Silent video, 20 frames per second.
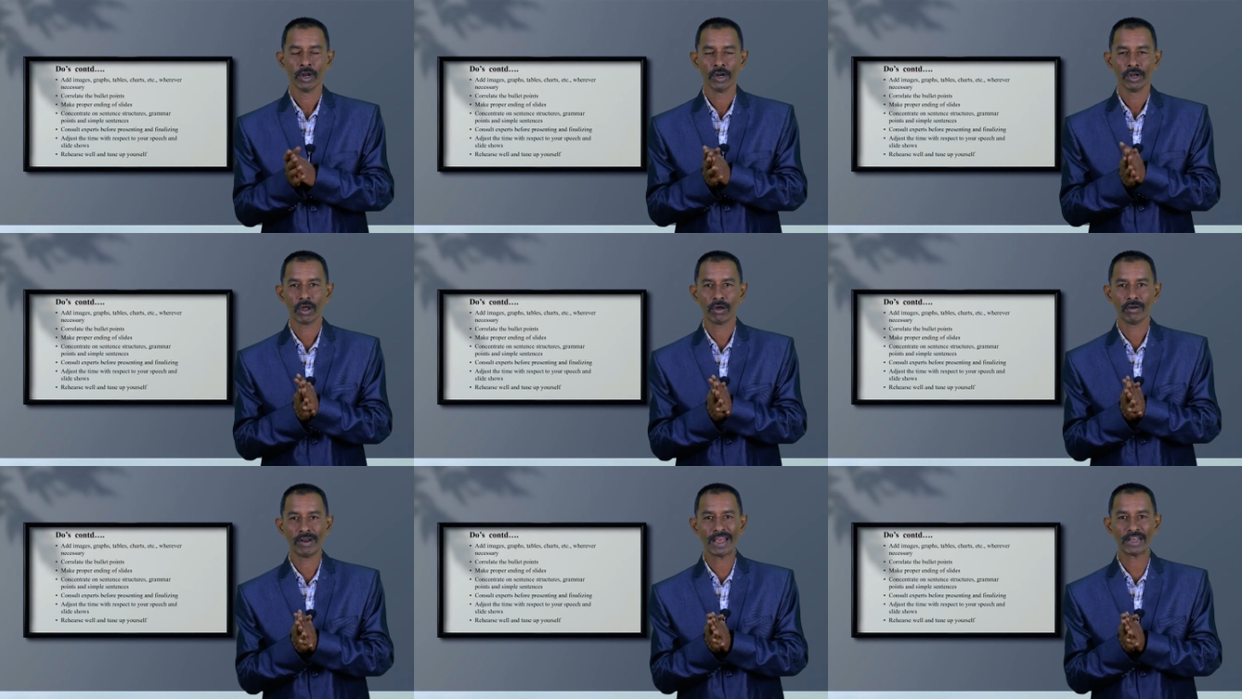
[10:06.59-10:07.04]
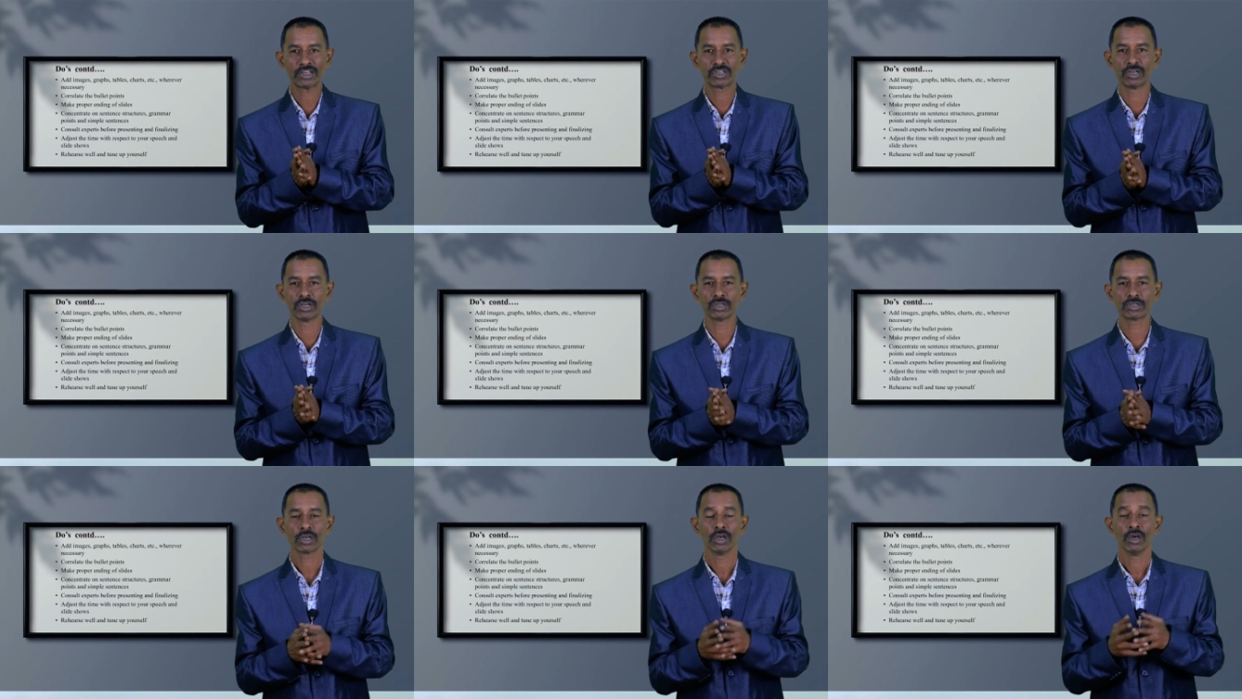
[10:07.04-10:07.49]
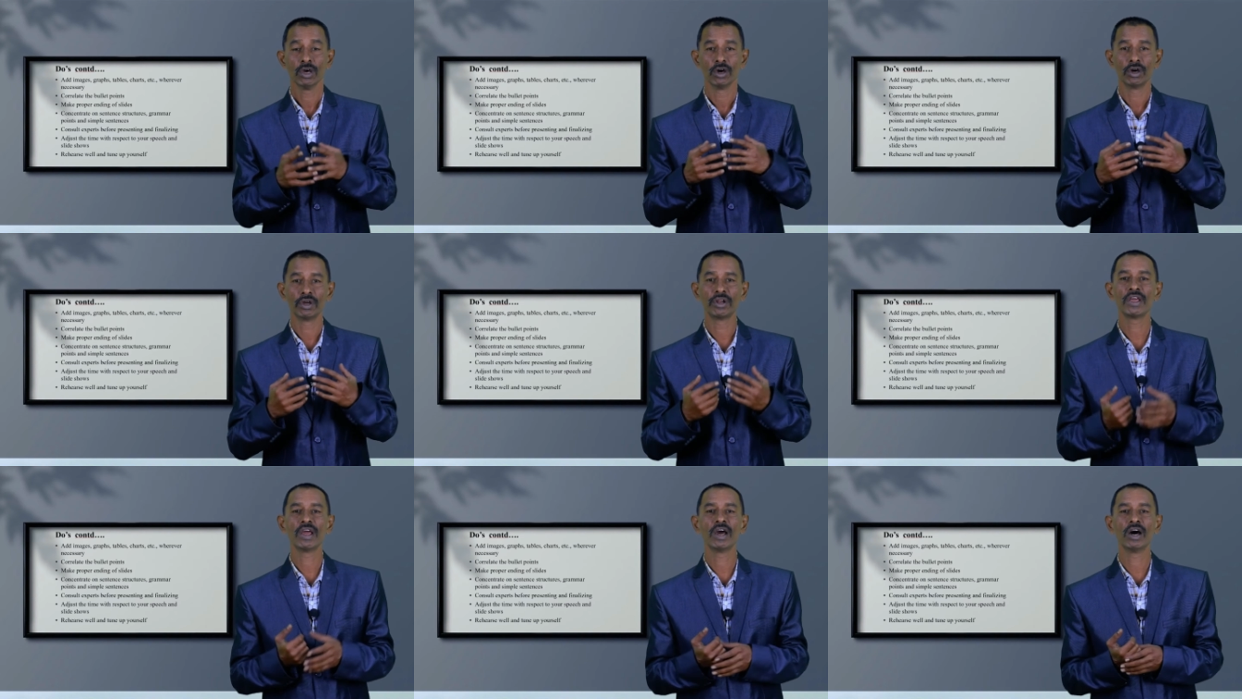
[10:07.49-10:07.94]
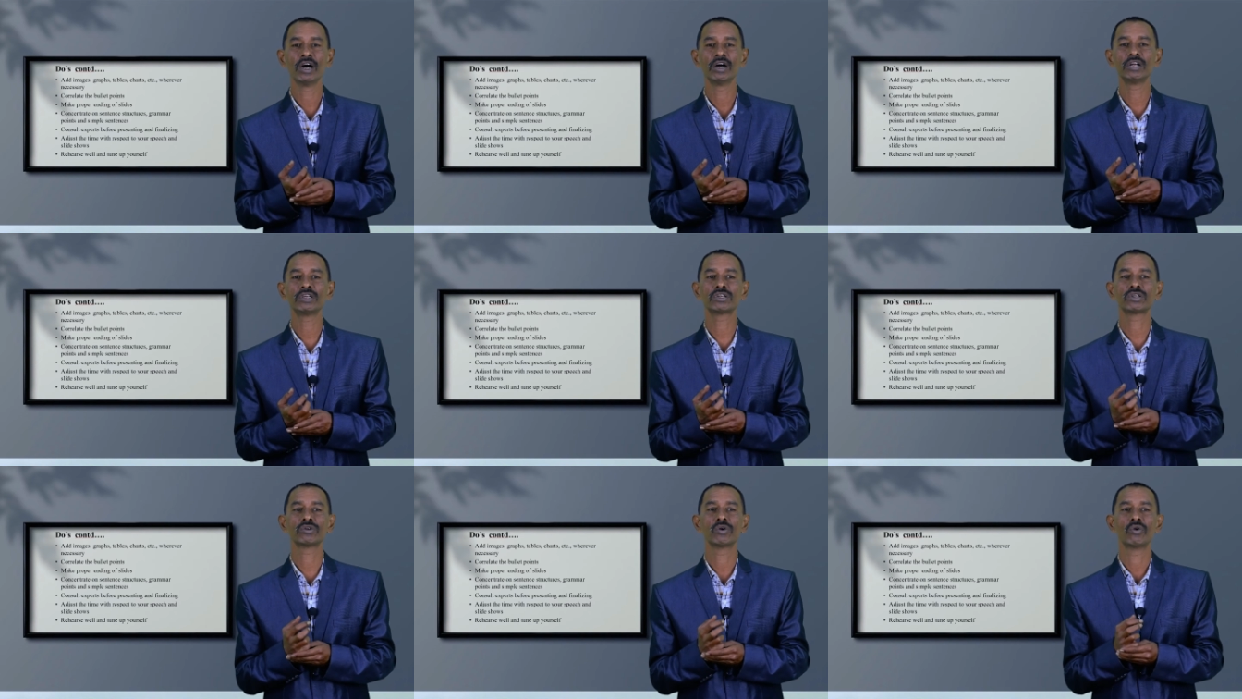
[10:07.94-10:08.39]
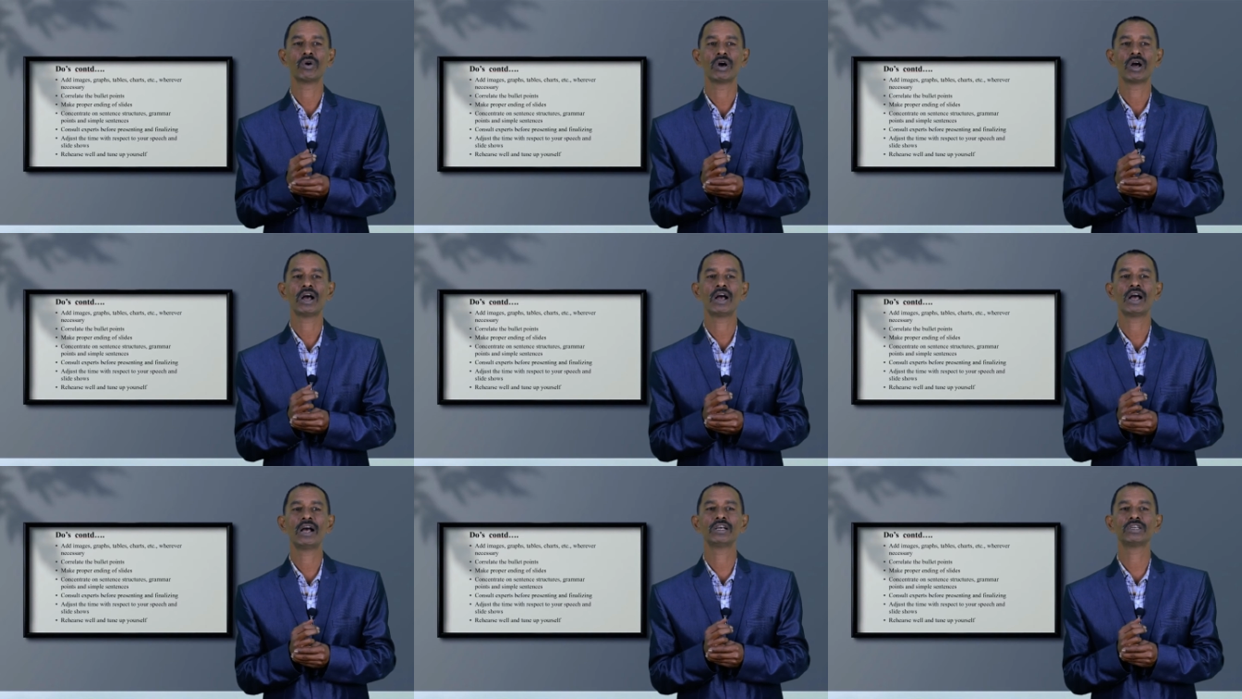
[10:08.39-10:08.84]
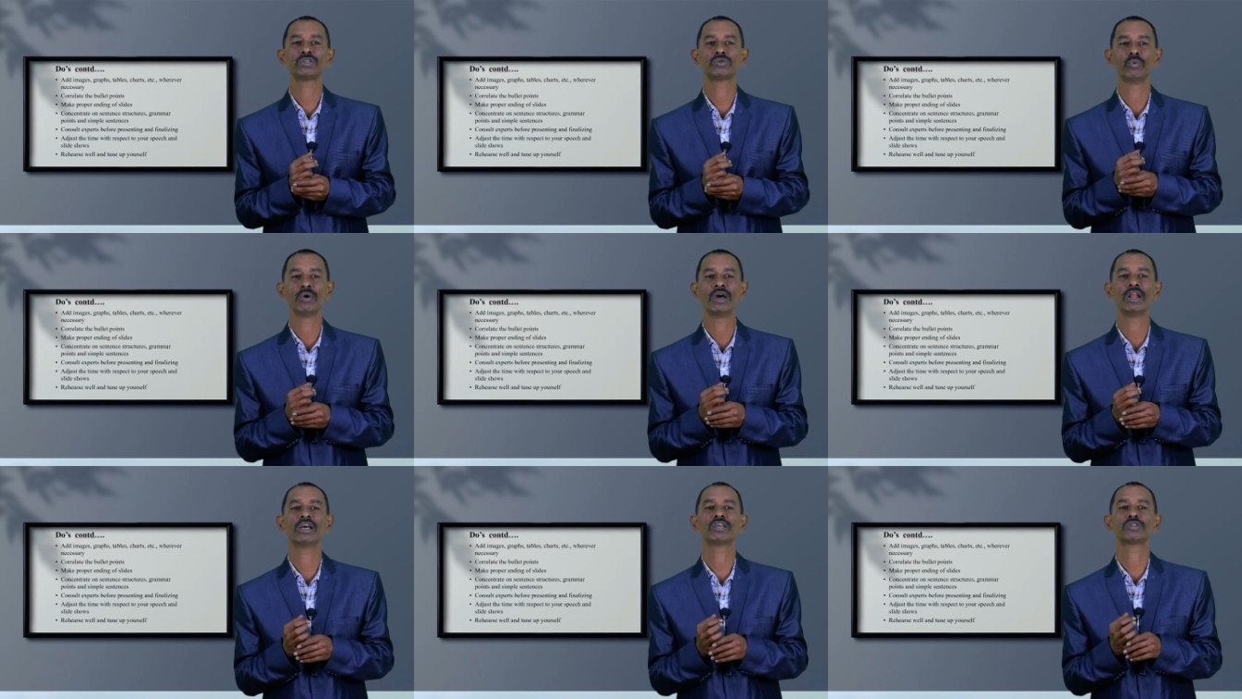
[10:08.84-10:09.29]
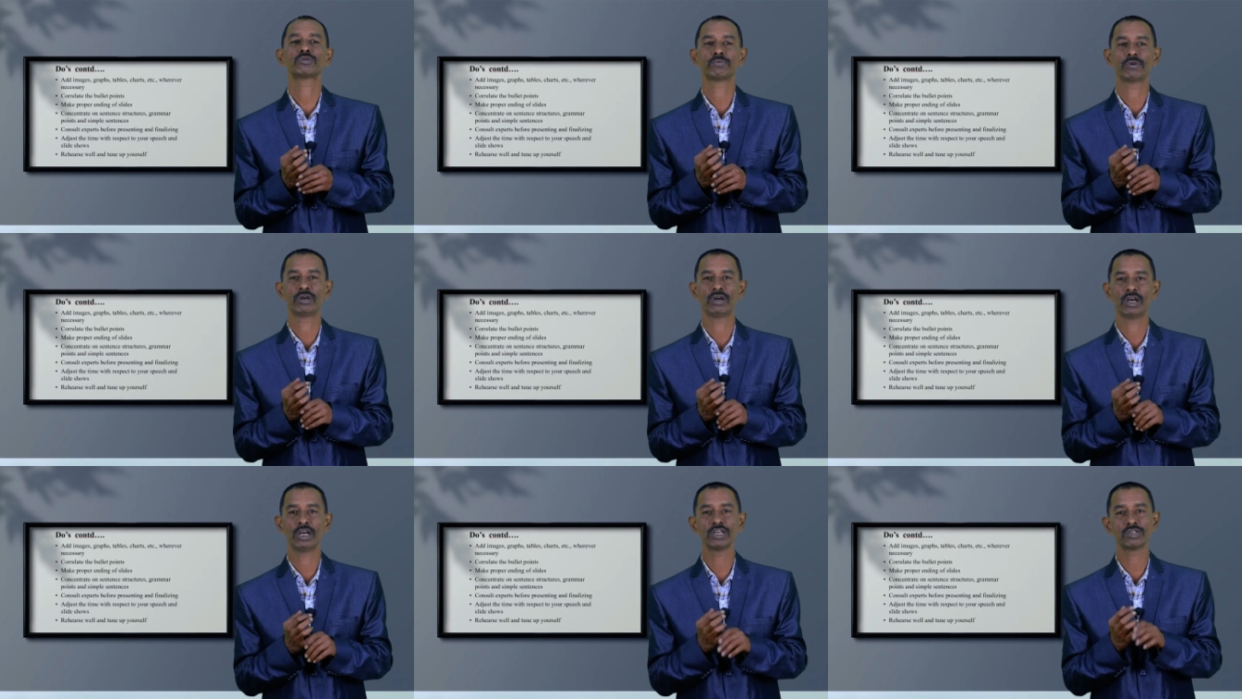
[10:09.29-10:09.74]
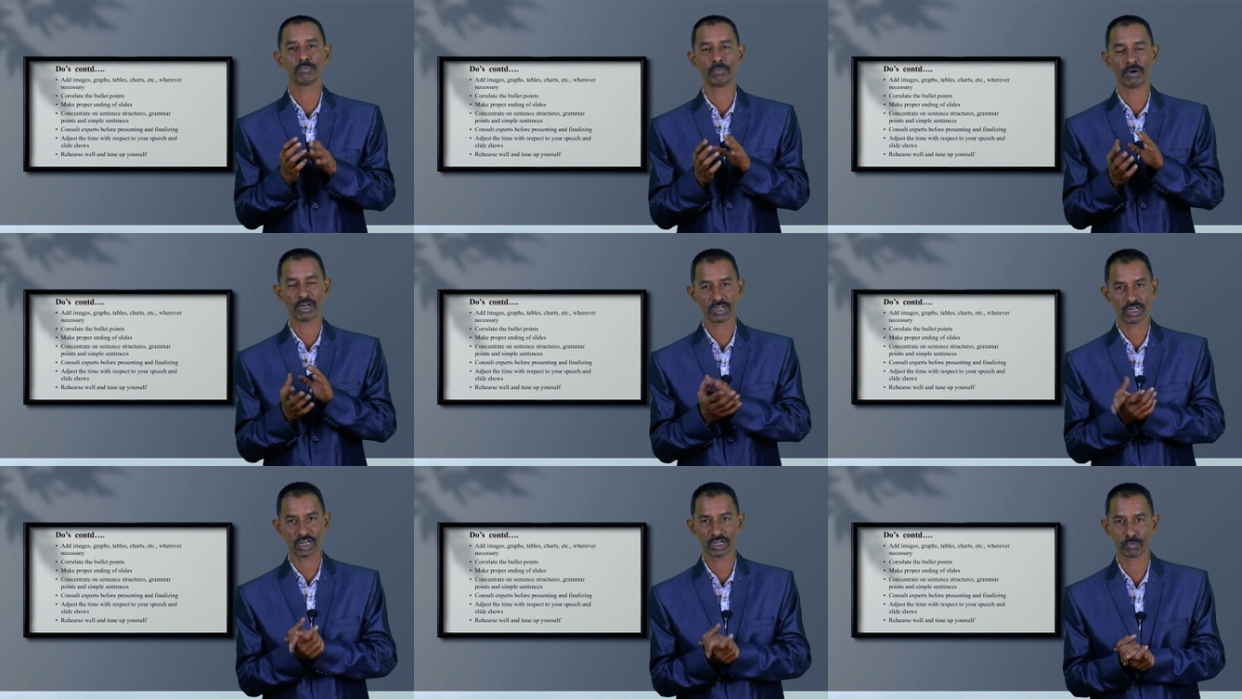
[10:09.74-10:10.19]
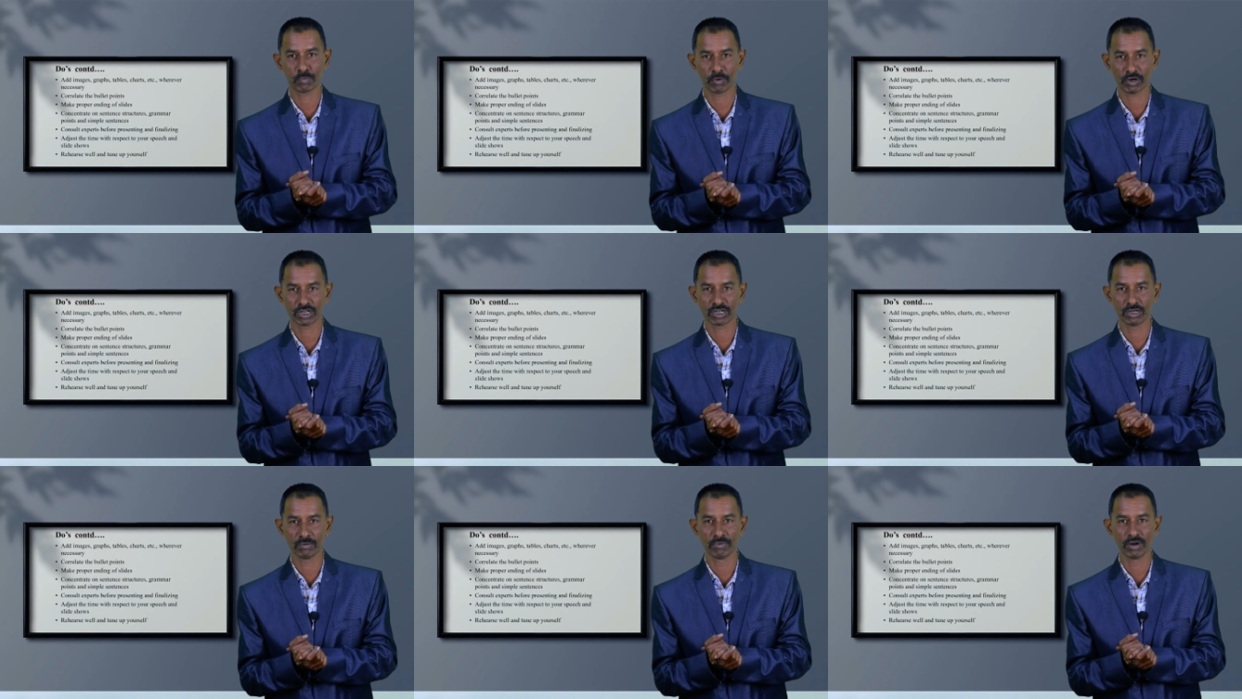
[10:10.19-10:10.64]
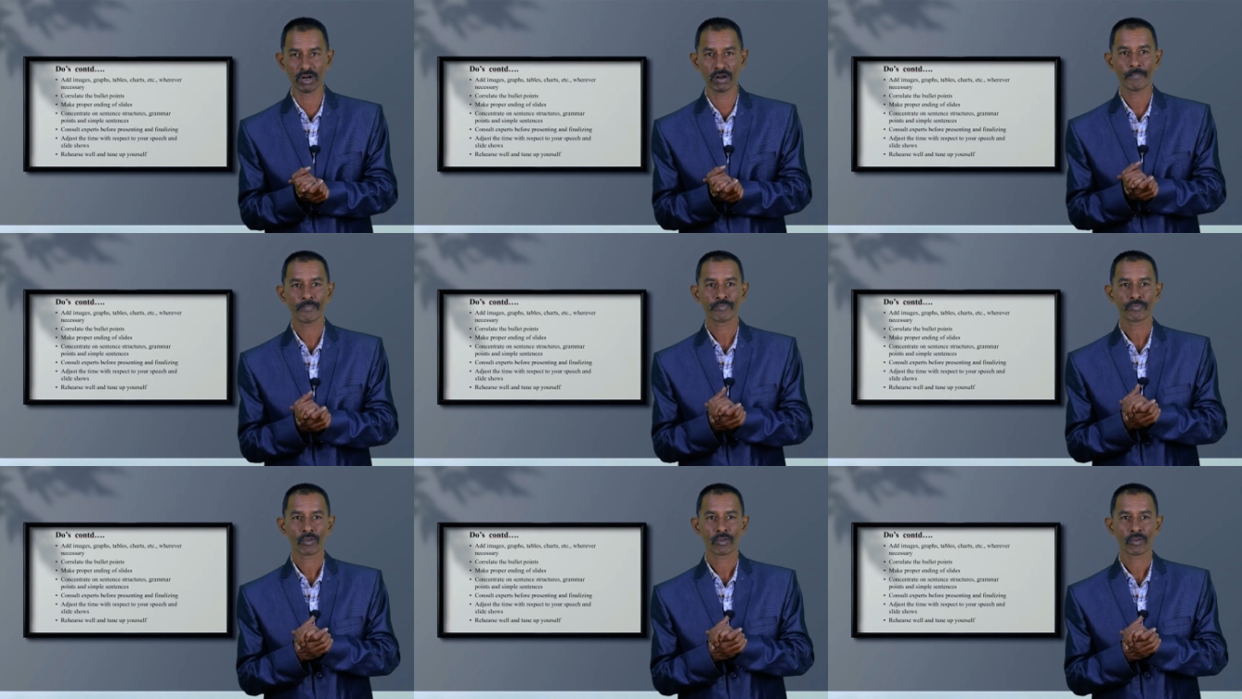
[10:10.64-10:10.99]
now next is rehearse as well as much as possible